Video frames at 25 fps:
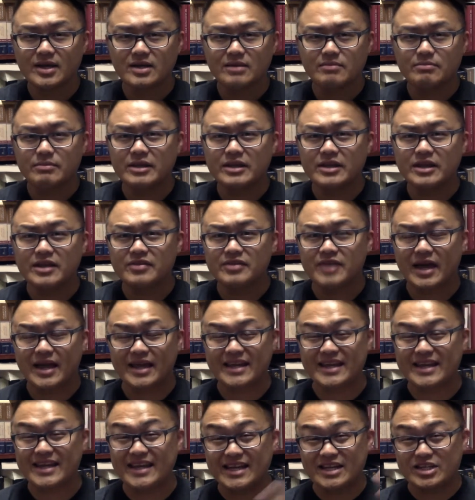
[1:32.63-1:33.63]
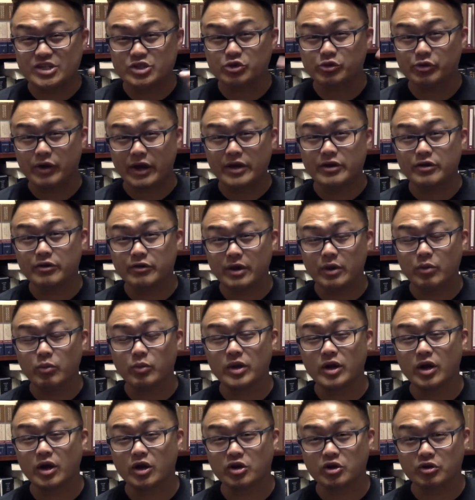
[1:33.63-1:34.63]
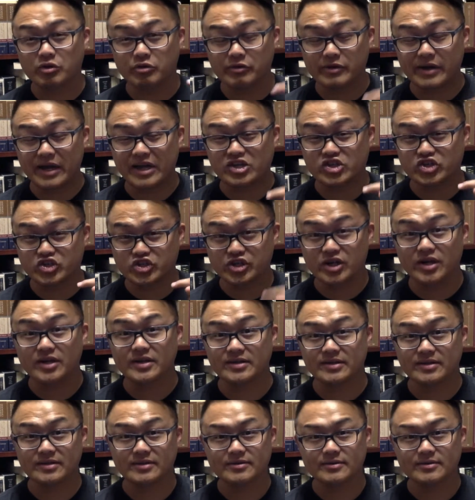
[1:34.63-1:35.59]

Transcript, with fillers: meaning that He is creator and we are creation.